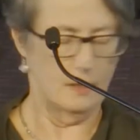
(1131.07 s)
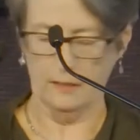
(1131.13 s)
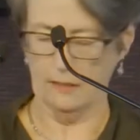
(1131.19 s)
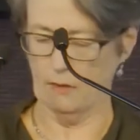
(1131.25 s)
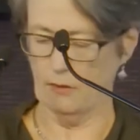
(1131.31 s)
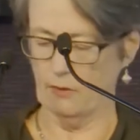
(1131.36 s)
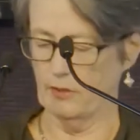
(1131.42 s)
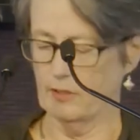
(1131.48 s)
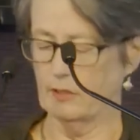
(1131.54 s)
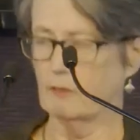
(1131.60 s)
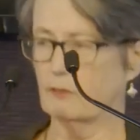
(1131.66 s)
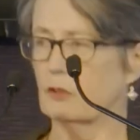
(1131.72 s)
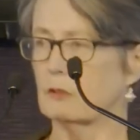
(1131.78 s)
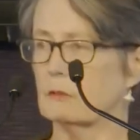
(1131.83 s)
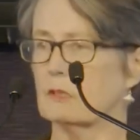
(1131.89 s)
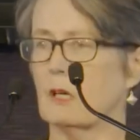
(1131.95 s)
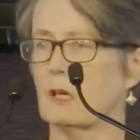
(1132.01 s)
Now, I think I've
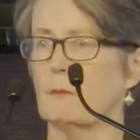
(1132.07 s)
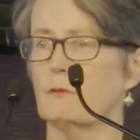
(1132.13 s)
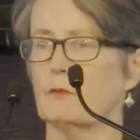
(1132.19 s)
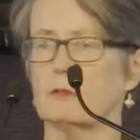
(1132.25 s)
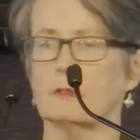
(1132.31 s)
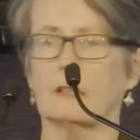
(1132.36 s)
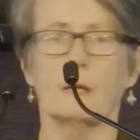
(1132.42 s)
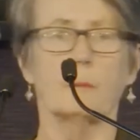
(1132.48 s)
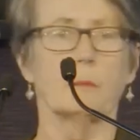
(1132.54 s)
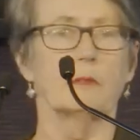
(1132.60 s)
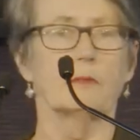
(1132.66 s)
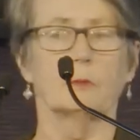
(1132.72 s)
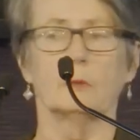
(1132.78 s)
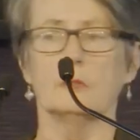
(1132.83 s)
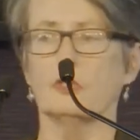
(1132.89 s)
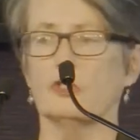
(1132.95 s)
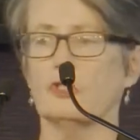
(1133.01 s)
got time for a couple of
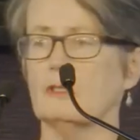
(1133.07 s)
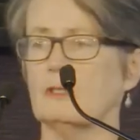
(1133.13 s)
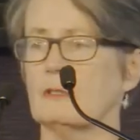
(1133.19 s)
questions.